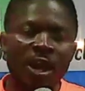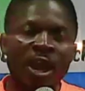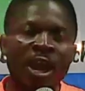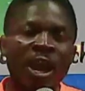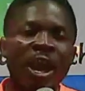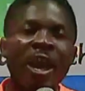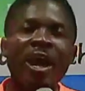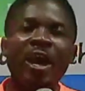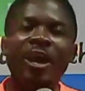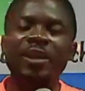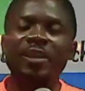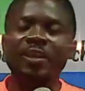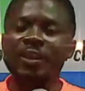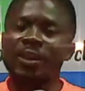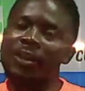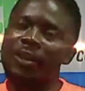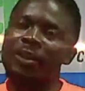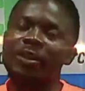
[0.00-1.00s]
Hi
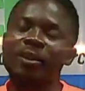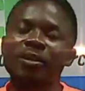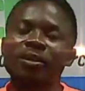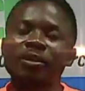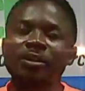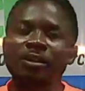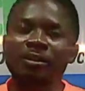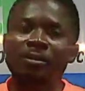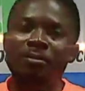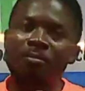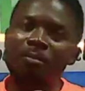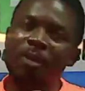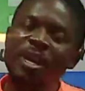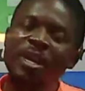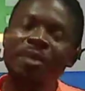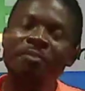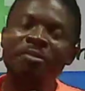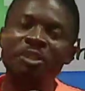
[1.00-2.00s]
there, my name